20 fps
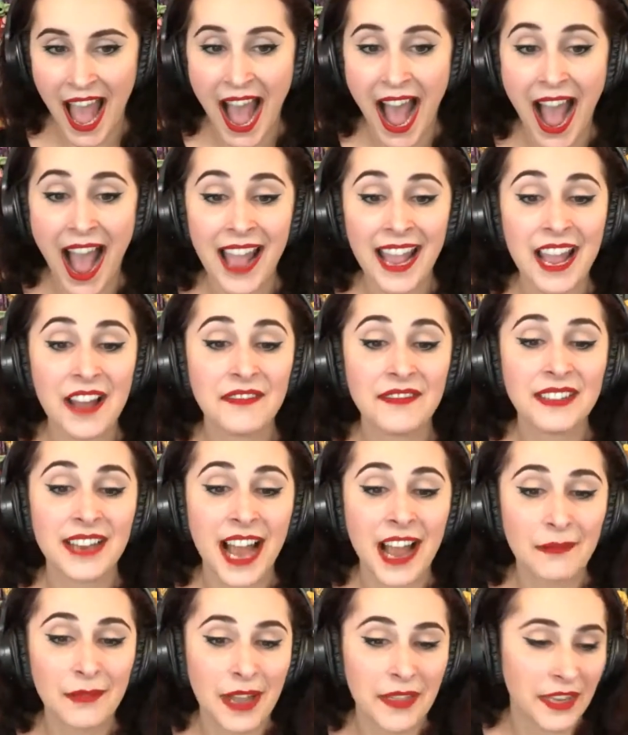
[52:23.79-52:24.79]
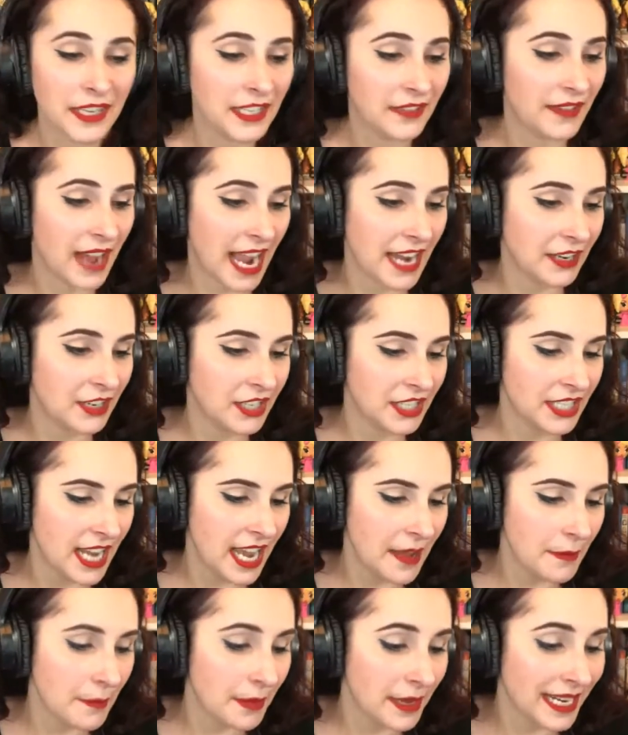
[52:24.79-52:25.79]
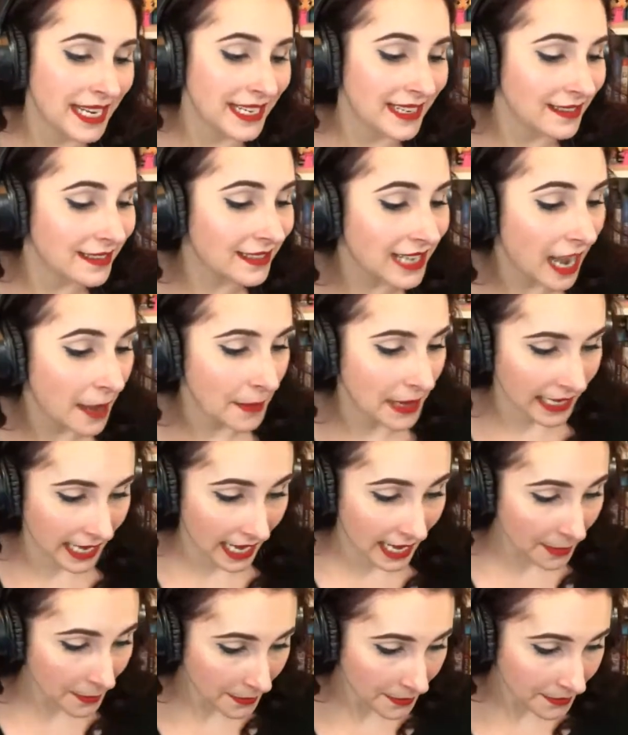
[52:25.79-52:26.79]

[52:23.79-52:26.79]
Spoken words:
I have not read The Diviners yet, but it is coming up